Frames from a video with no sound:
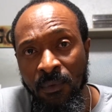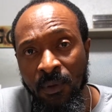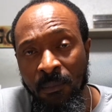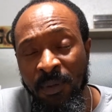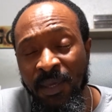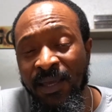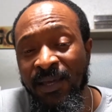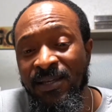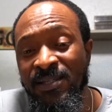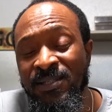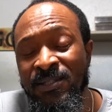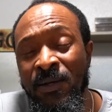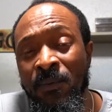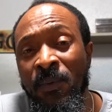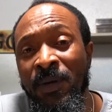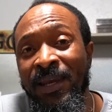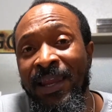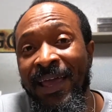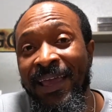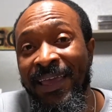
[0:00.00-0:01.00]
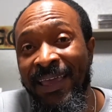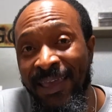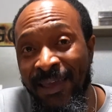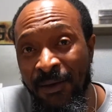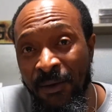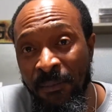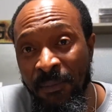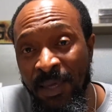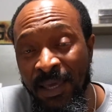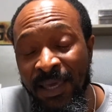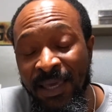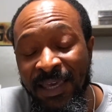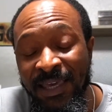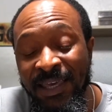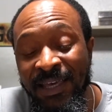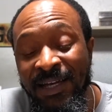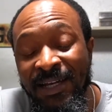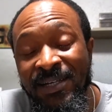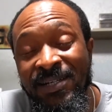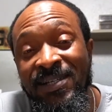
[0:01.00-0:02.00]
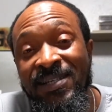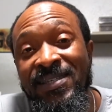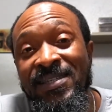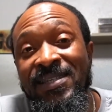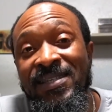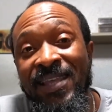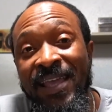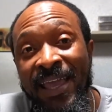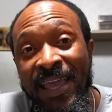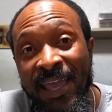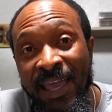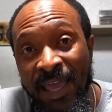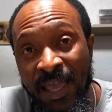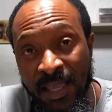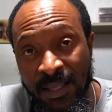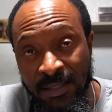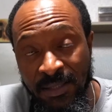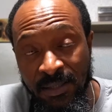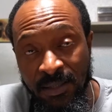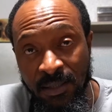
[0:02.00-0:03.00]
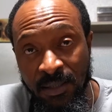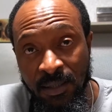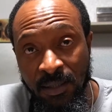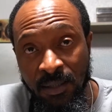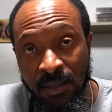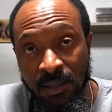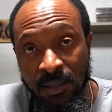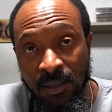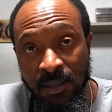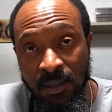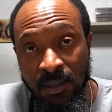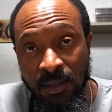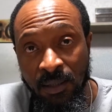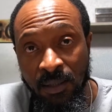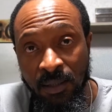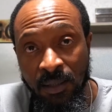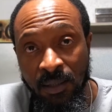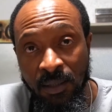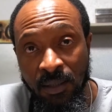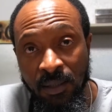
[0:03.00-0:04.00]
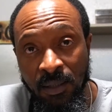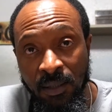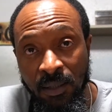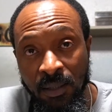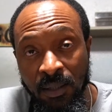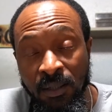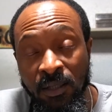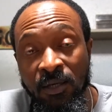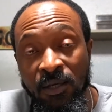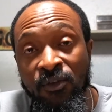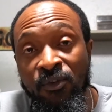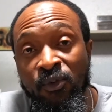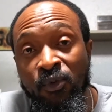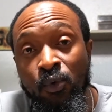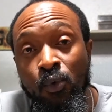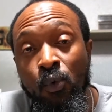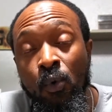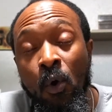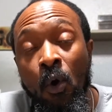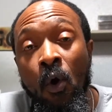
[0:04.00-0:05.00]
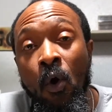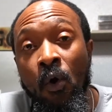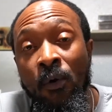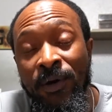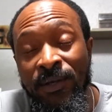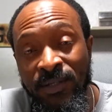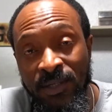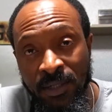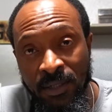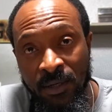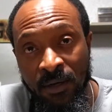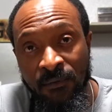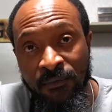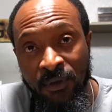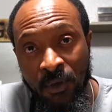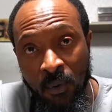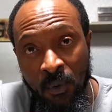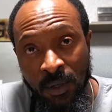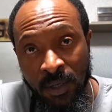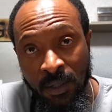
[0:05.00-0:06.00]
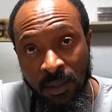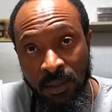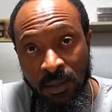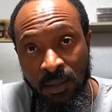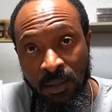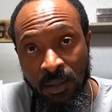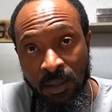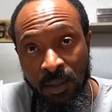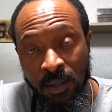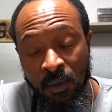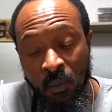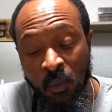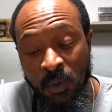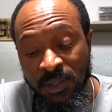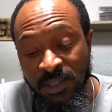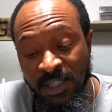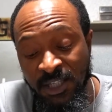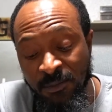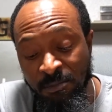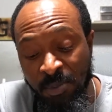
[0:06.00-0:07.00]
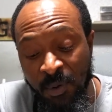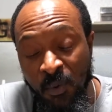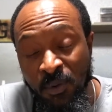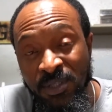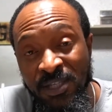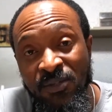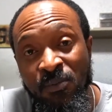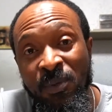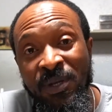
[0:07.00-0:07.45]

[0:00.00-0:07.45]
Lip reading: Because someone like him, he understands the true origin of yoga, what these poses